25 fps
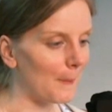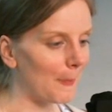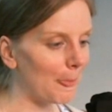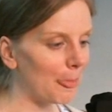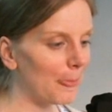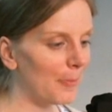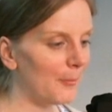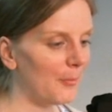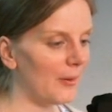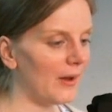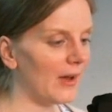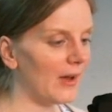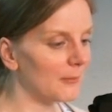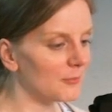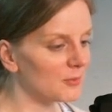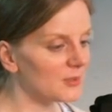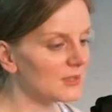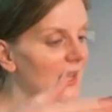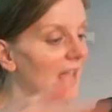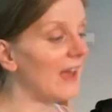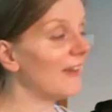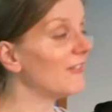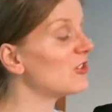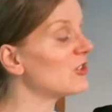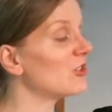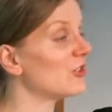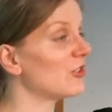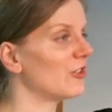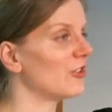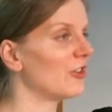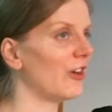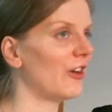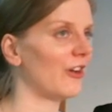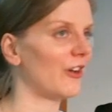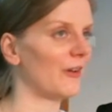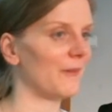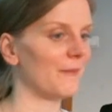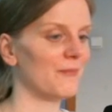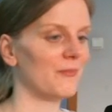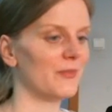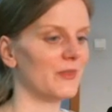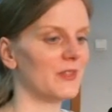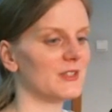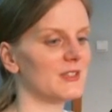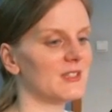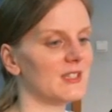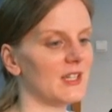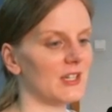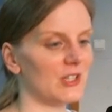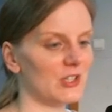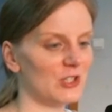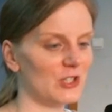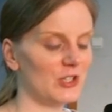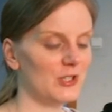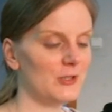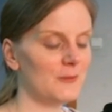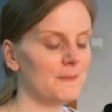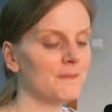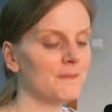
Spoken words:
perhaps after the session.